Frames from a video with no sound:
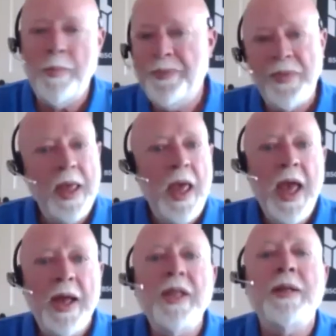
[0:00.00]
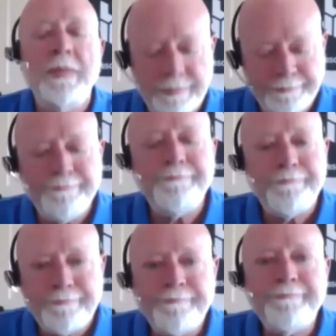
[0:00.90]
It's only going to increase as we
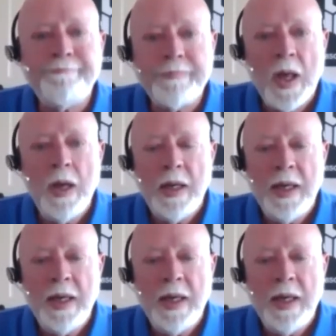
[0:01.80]
go. So